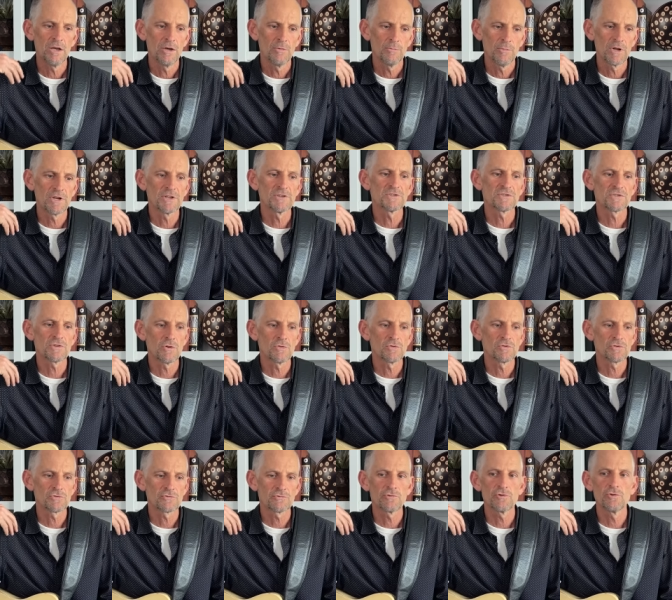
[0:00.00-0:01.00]
but it's so
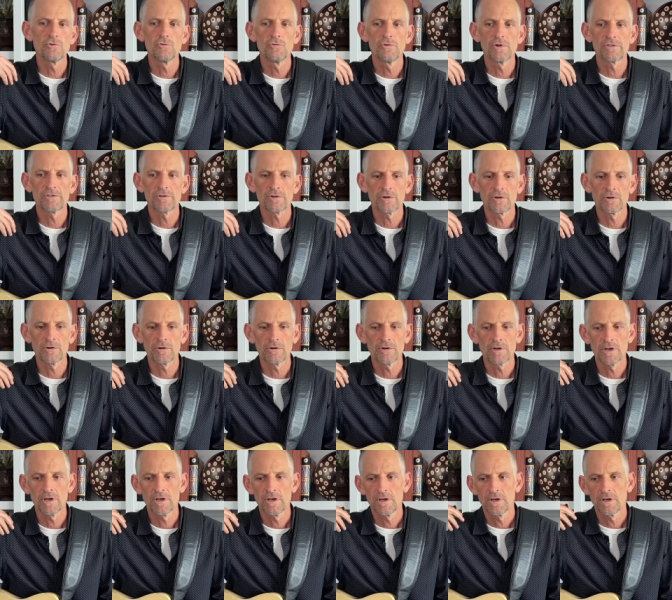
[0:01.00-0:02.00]
true with her
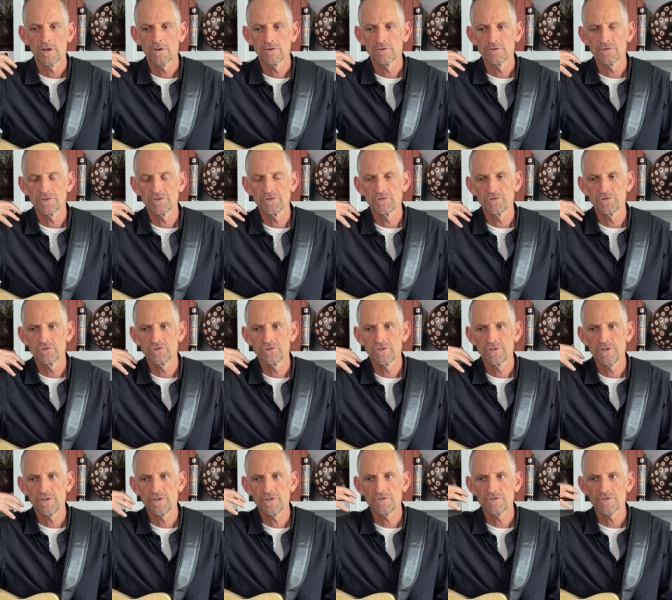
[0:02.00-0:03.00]
that
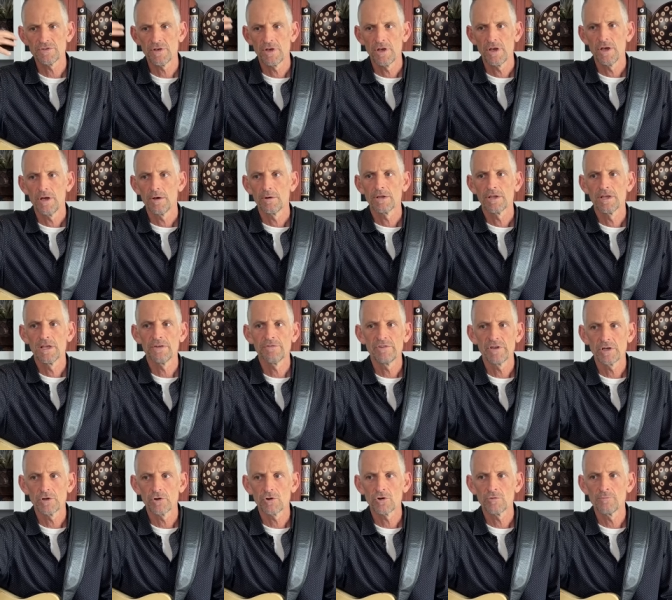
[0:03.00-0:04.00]
she's
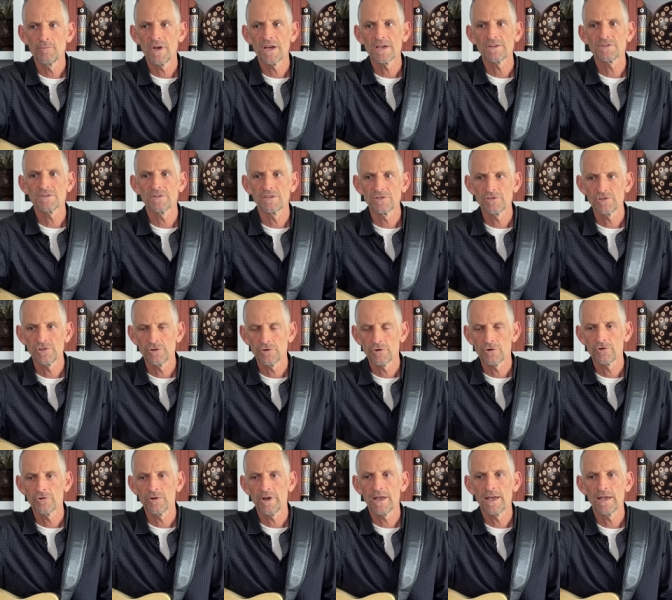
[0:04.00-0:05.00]
giving her message and
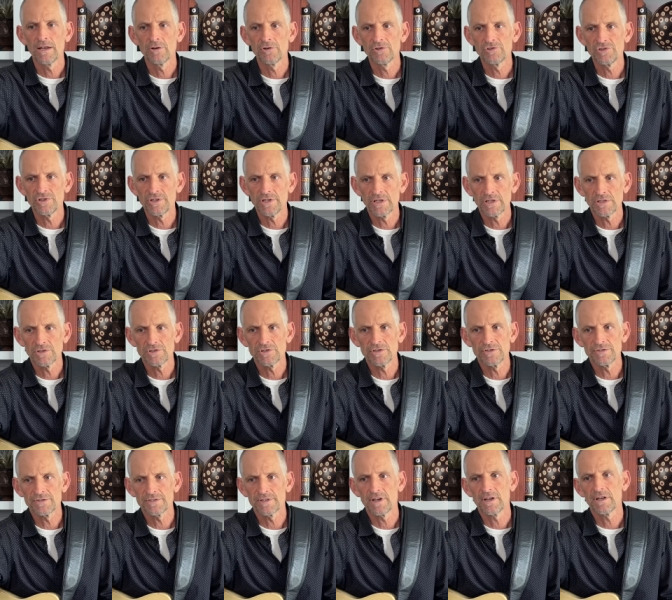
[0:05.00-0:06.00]
her energy and
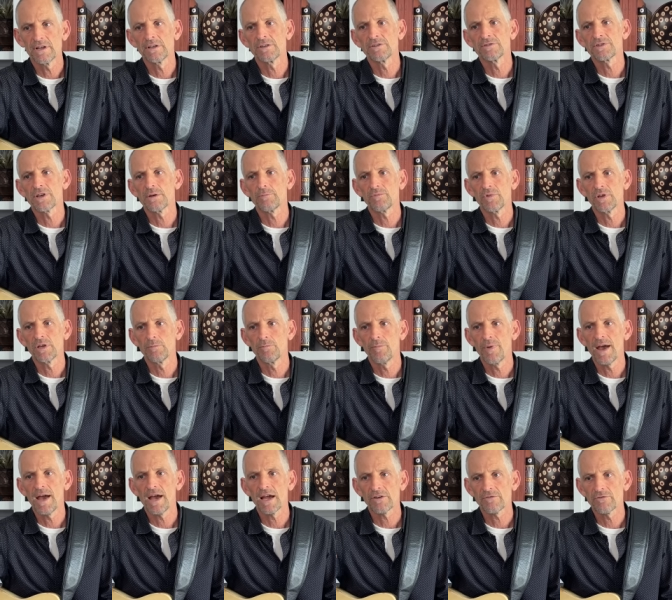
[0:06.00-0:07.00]
she's getting something
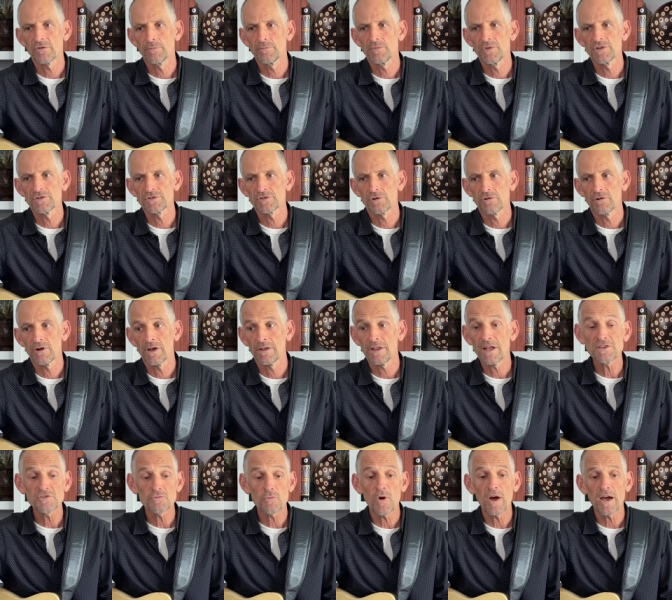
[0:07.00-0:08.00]
back from this crowd.
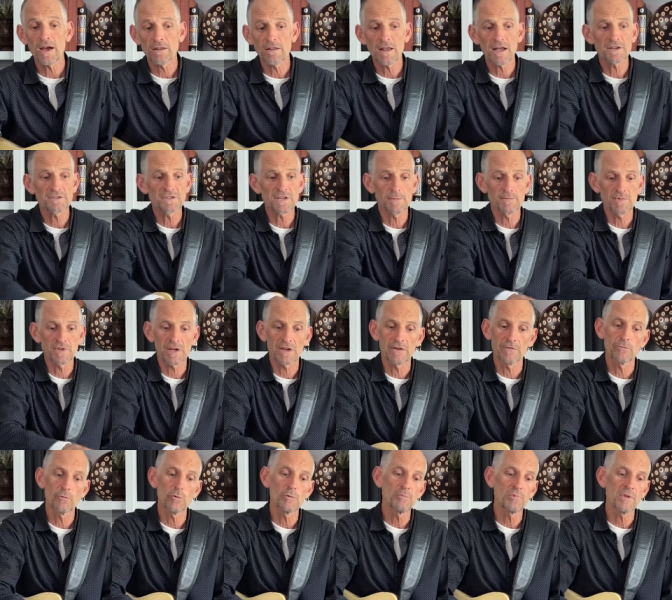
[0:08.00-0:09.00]
That's why a lot of times, like
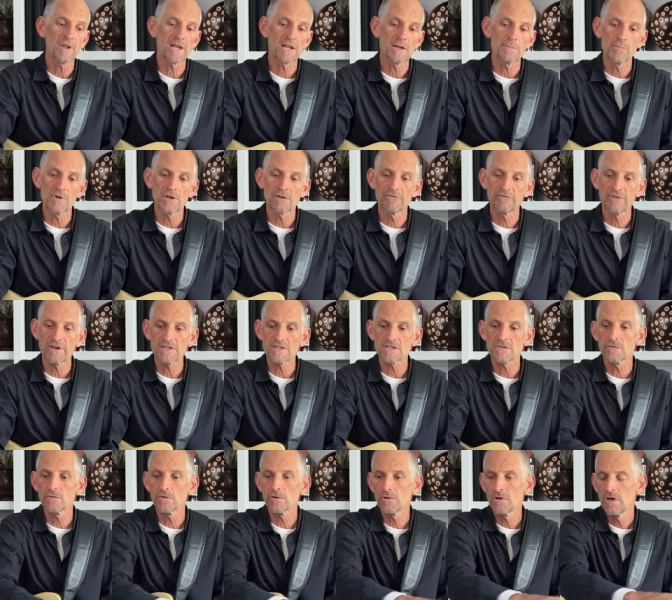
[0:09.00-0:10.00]
if we're playing a big
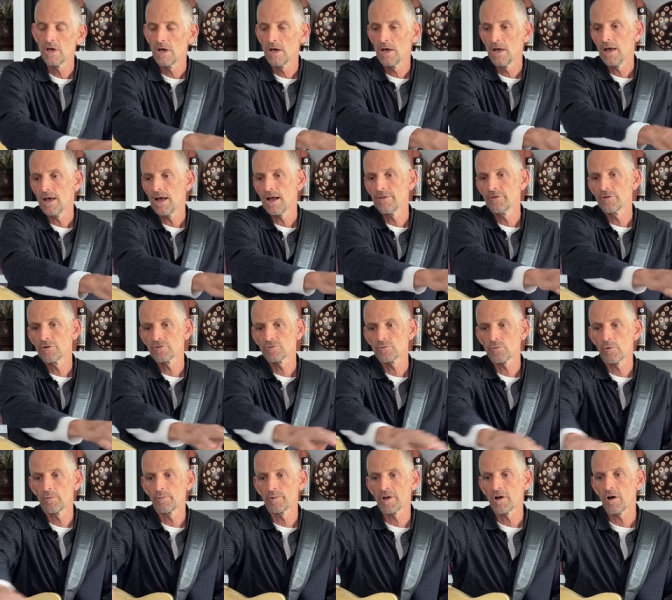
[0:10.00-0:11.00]
festival and there's
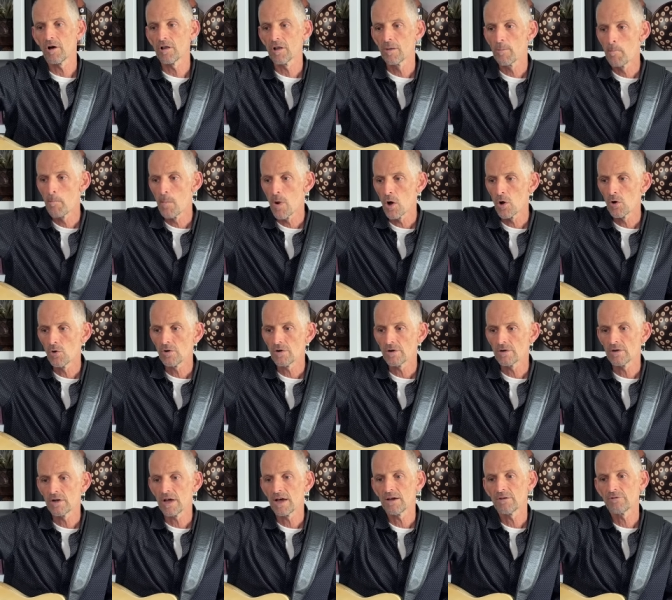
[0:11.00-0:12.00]
what we call a moat
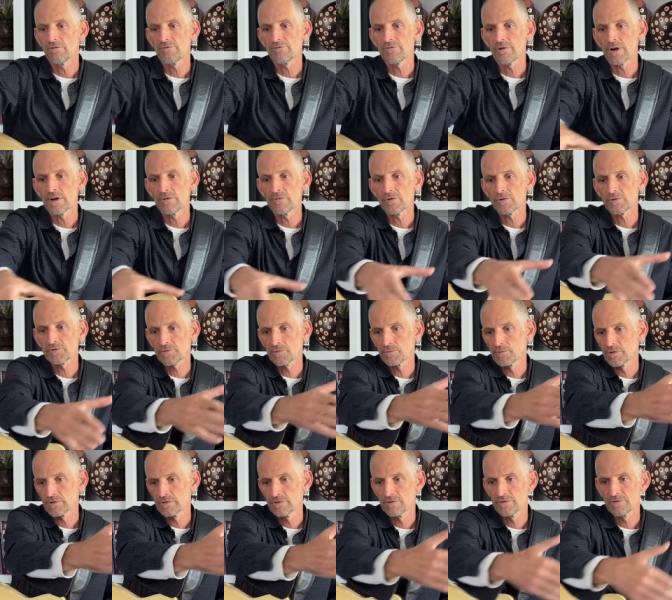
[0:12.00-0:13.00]
out in front of us
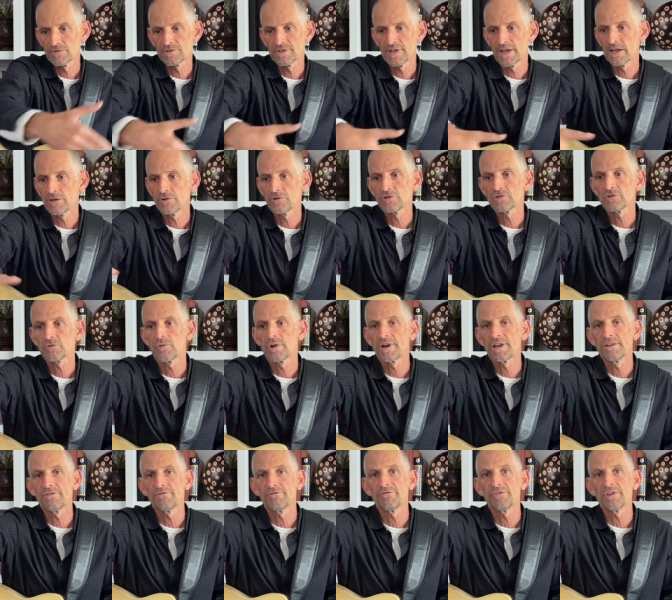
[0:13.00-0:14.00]
where there's 10 or
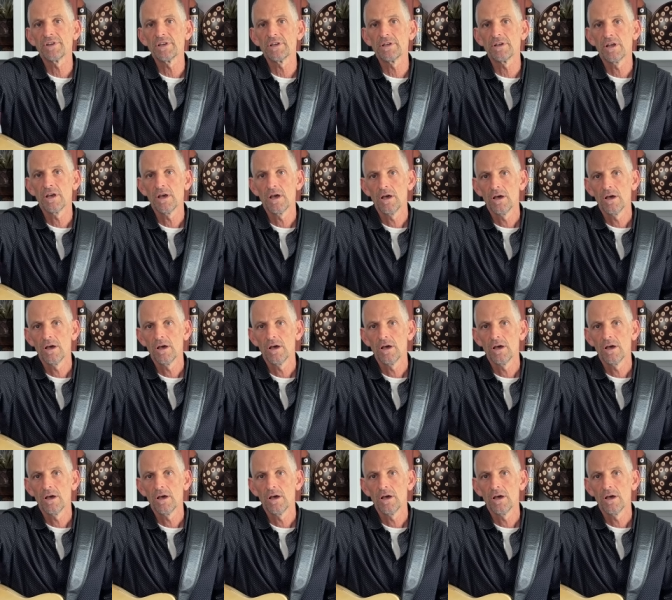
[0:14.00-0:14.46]
20 feet